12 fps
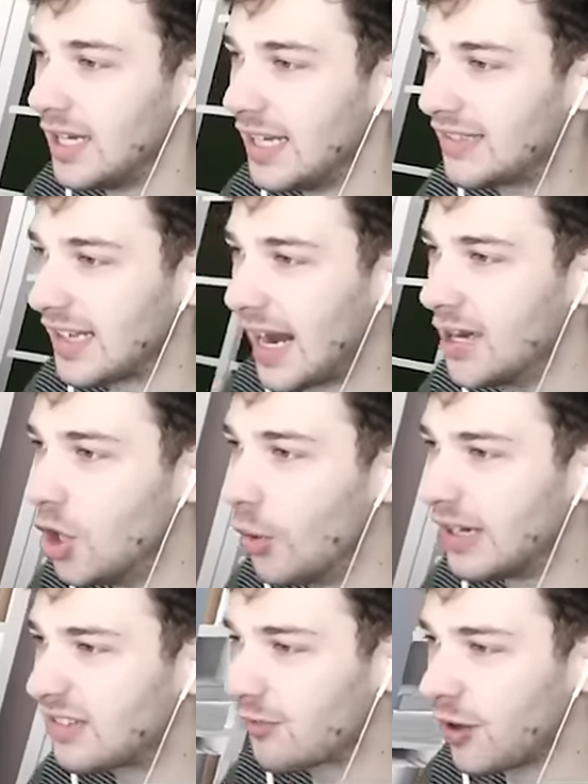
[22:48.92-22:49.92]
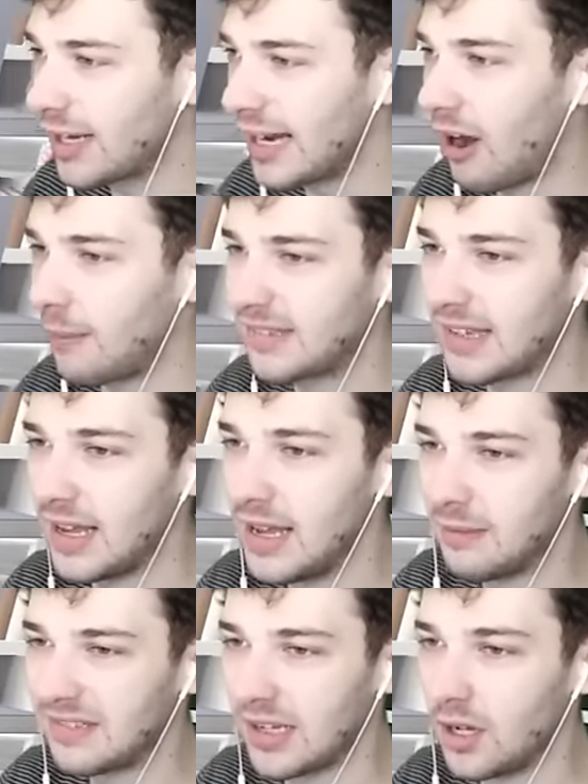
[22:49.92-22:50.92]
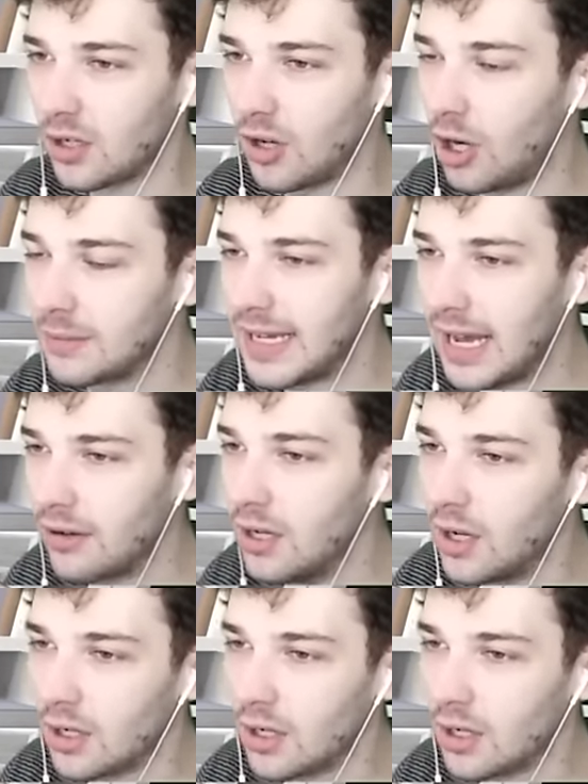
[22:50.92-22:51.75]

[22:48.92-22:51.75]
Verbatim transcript: He said, I knew it. He's freaking out. I'm gonna say, I'm gonna say, calm down,